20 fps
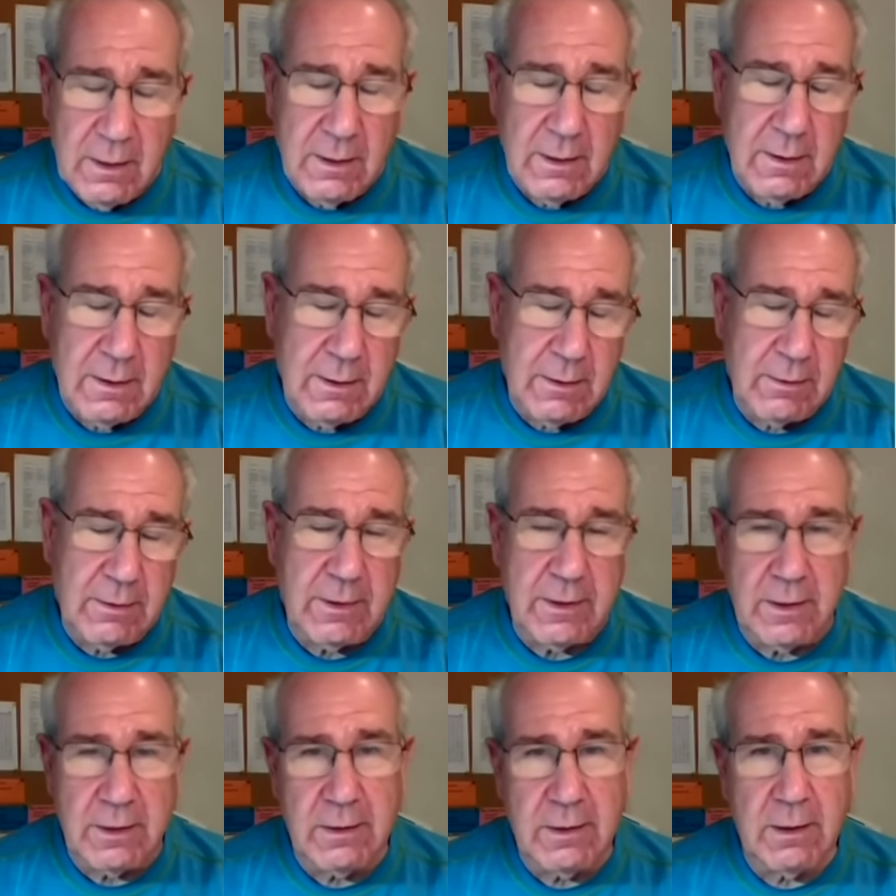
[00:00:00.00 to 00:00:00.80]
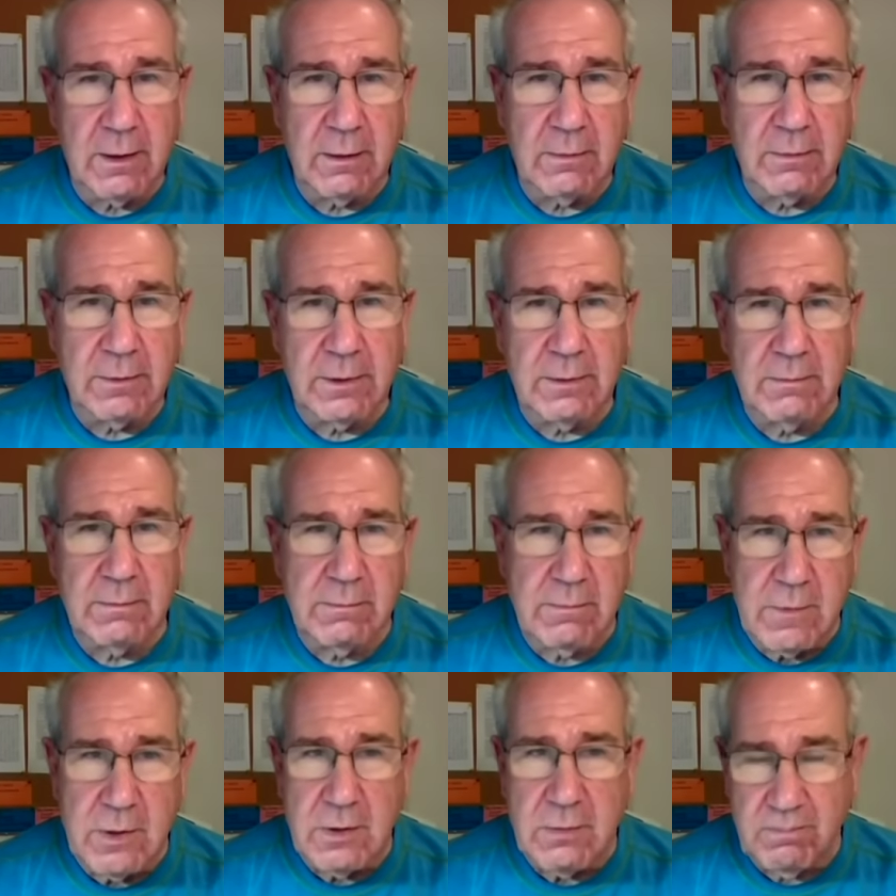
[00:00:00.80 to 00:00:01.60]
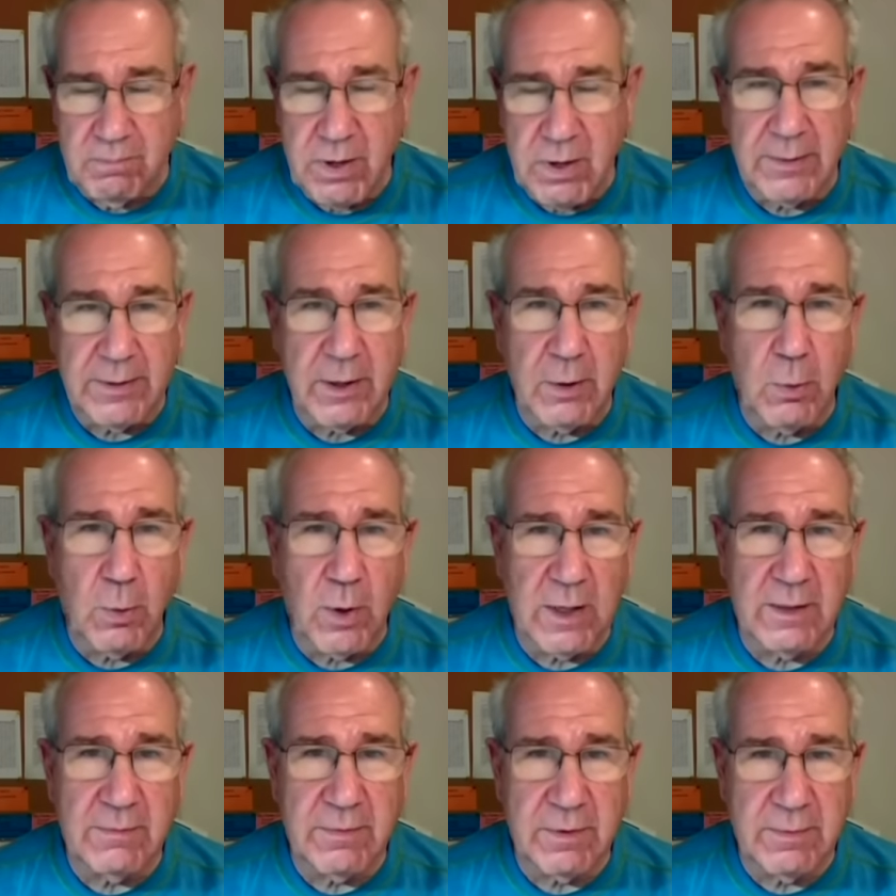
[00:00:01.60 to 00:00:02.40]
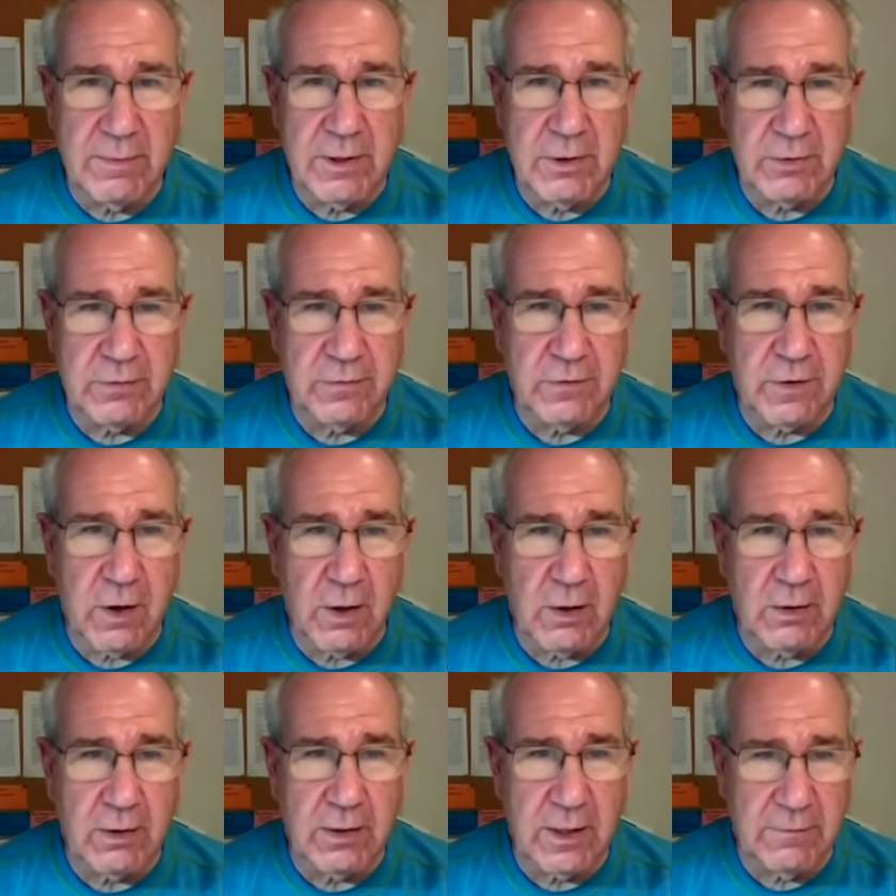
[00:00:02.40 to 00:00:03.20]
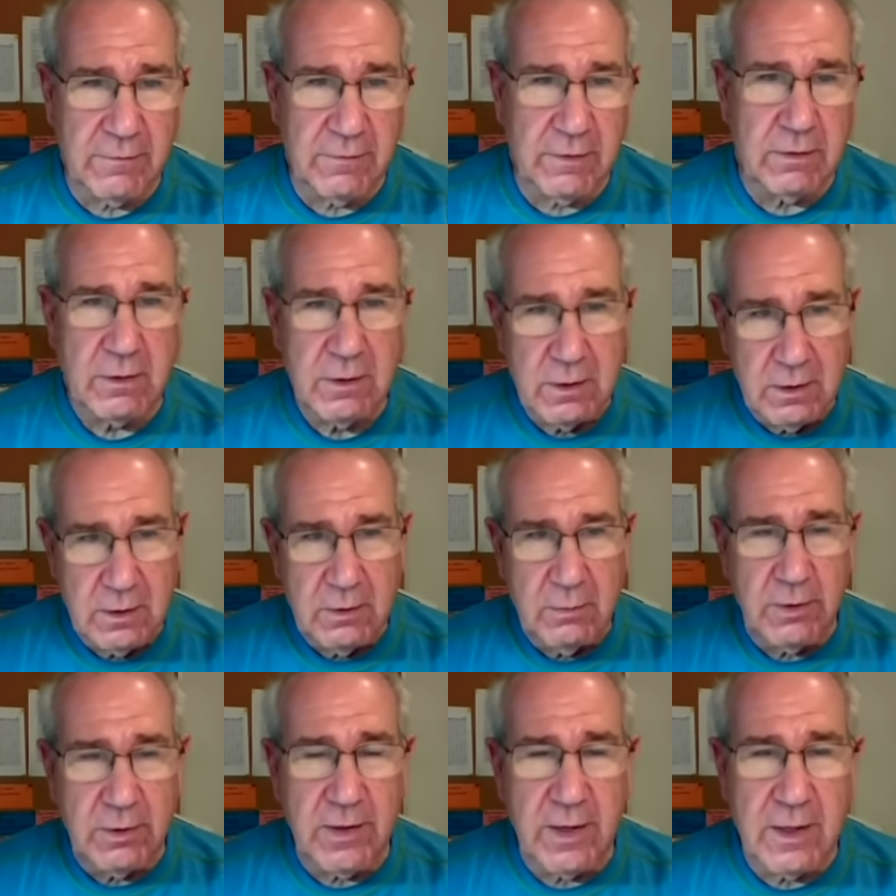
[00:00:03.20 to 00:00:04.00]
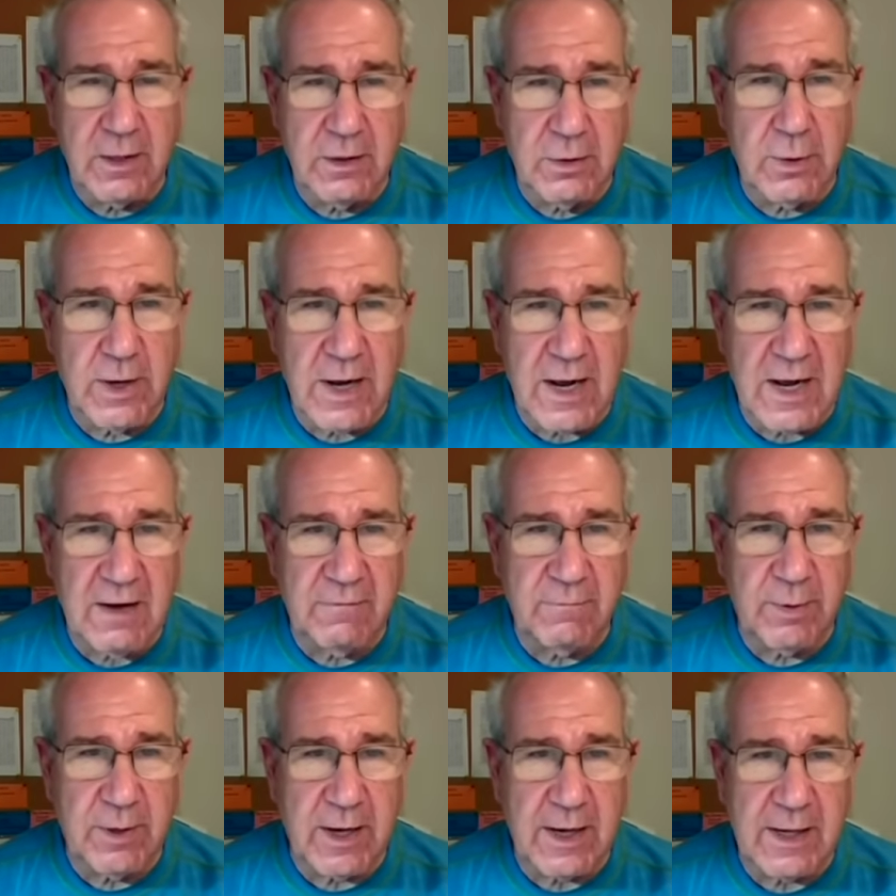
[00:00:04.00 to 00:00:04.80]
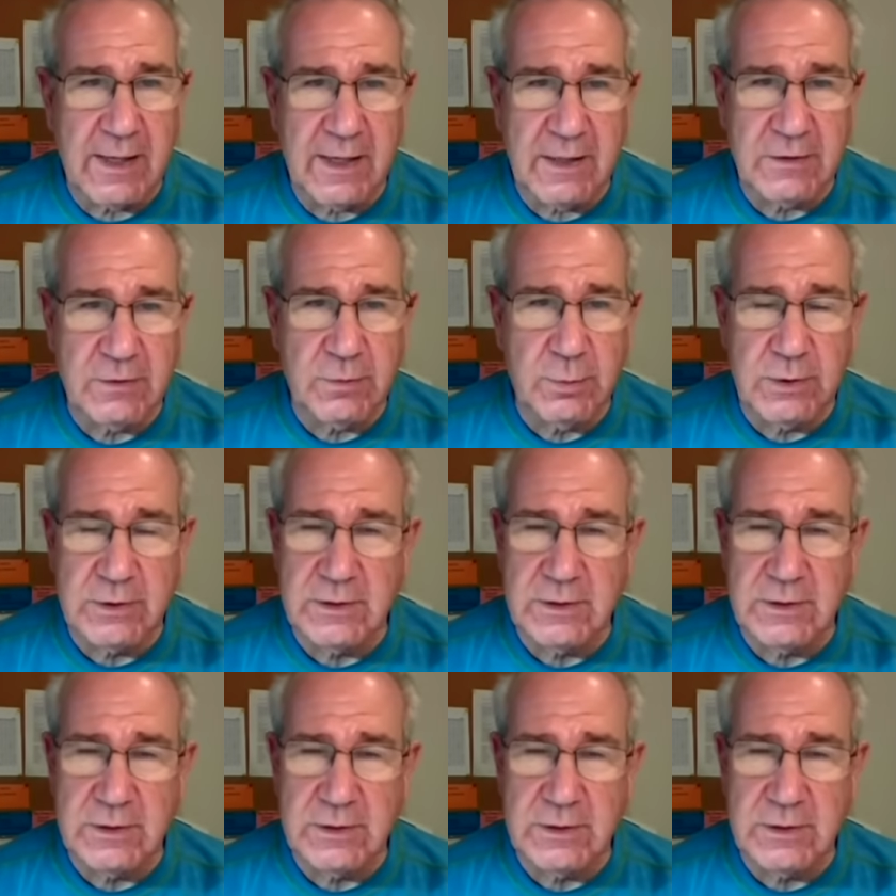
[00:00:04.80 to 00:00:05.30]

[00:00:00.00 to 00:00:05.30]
you probably don't want him to be your starter given what they do have, but I guess we'll